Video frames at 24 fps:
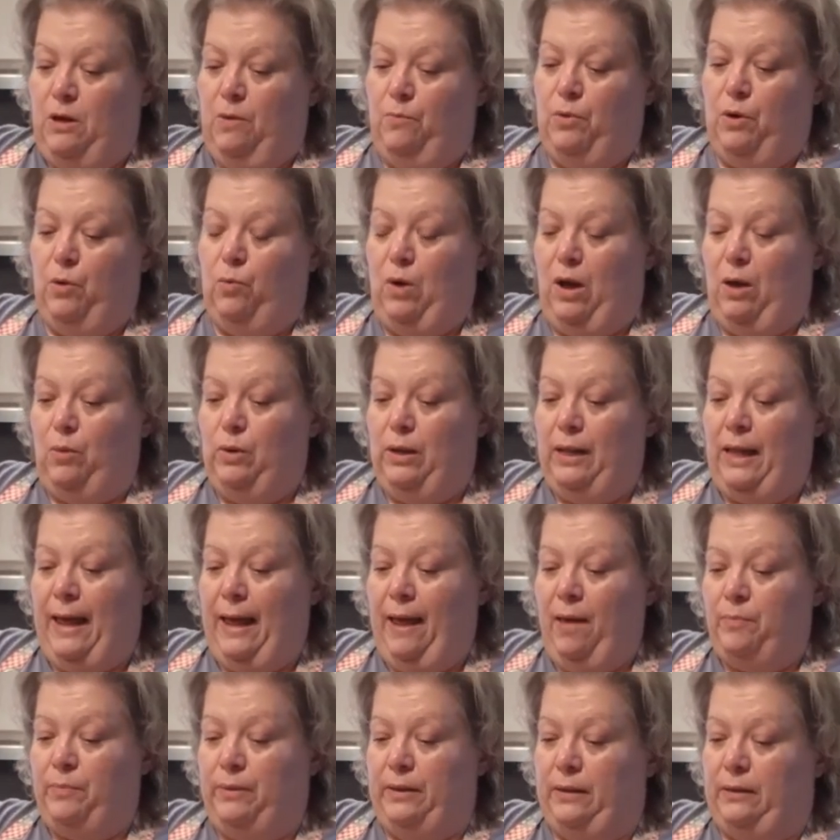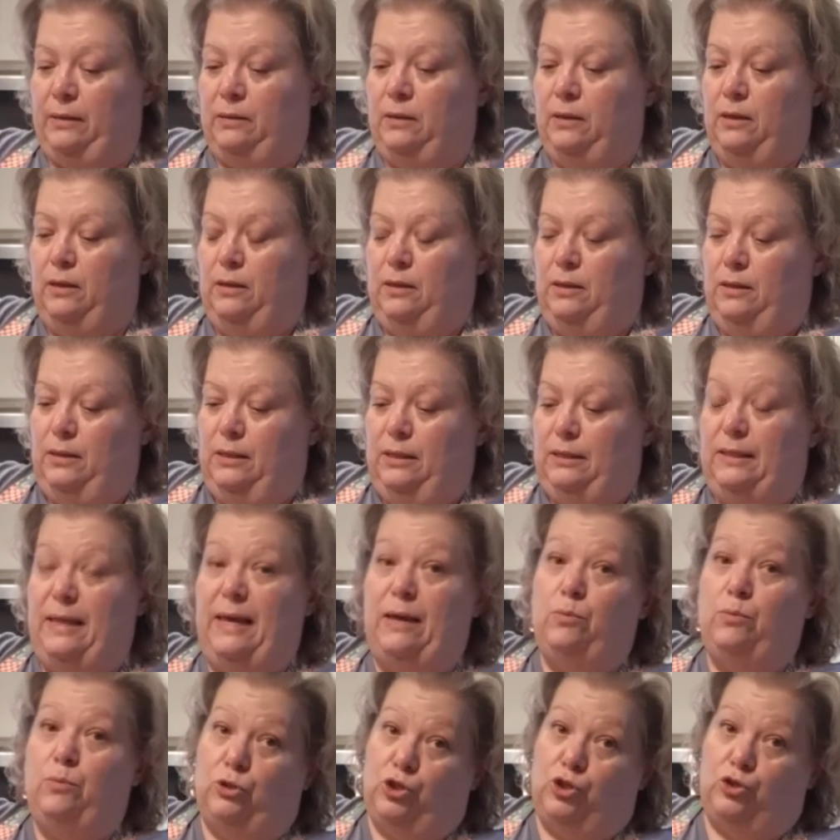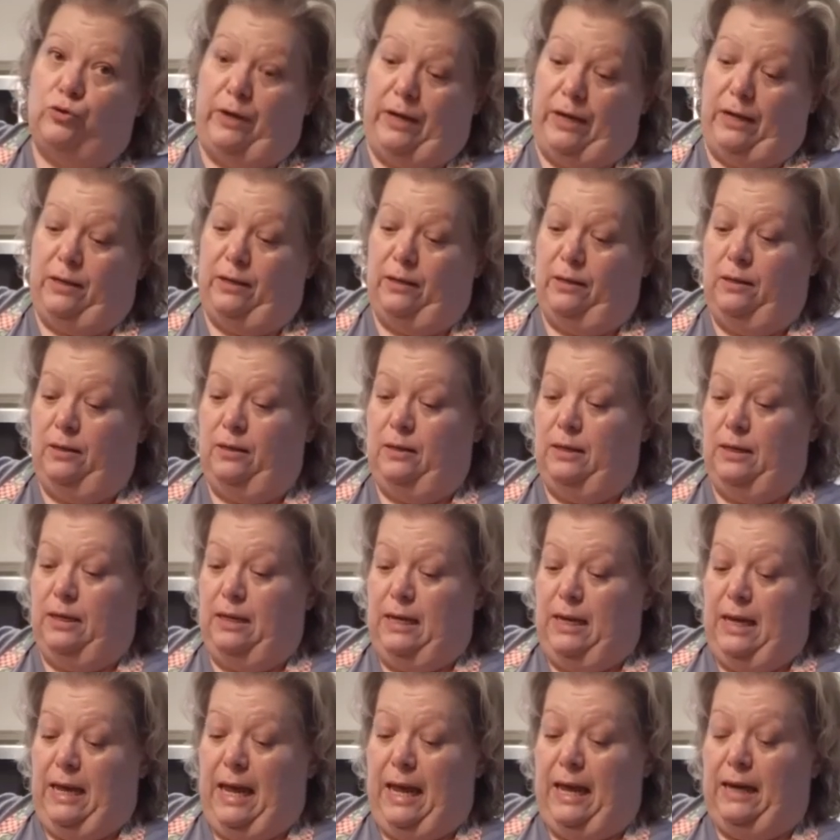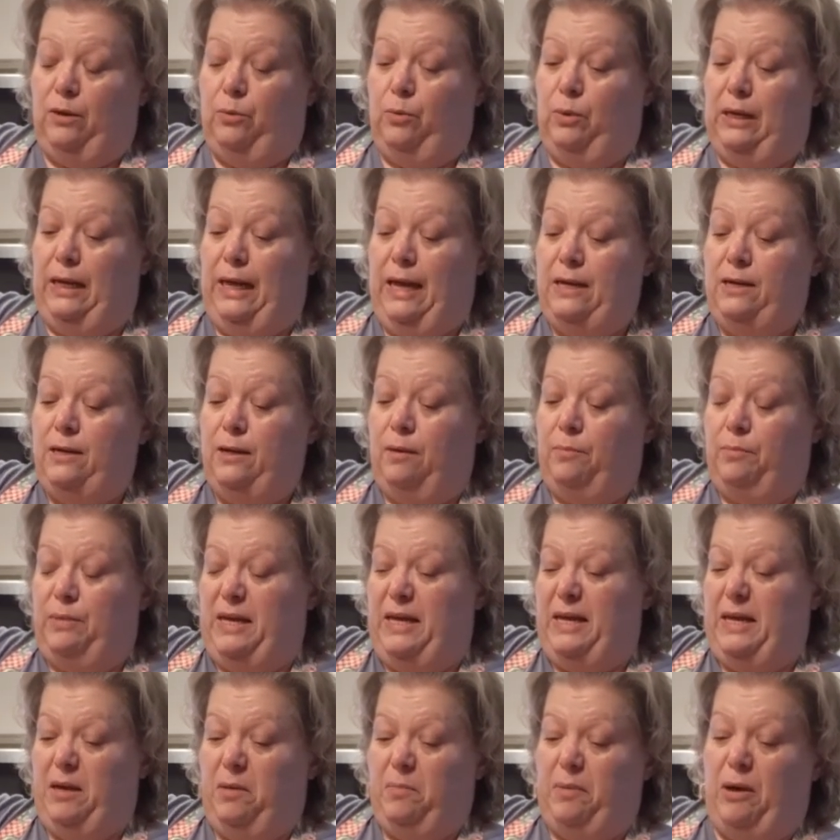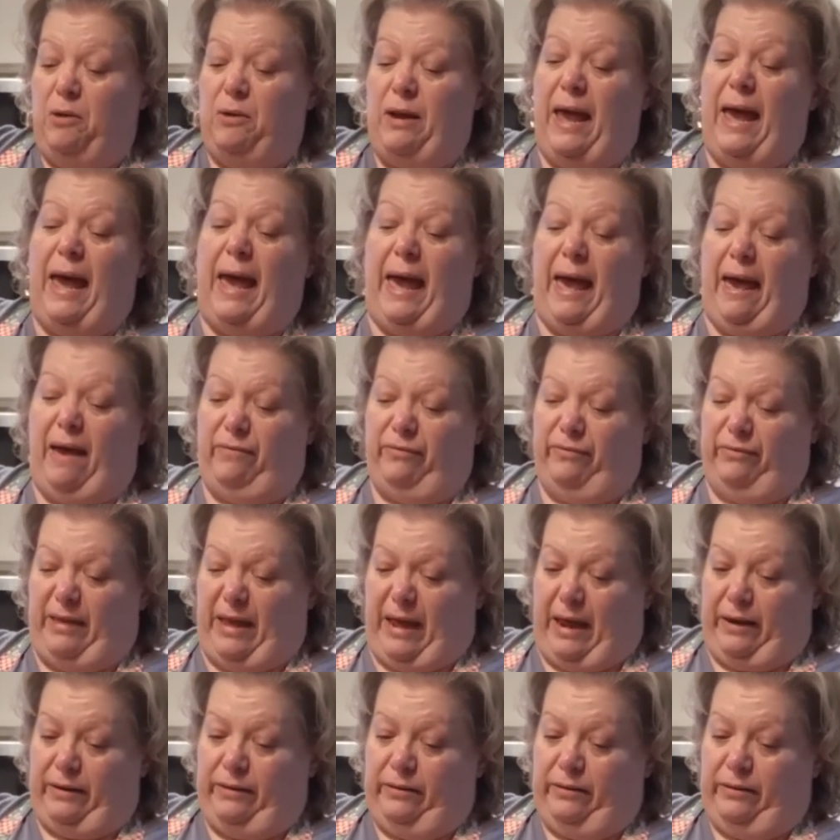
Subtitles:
but what will happen, they will shrink, and it will end up being about half that.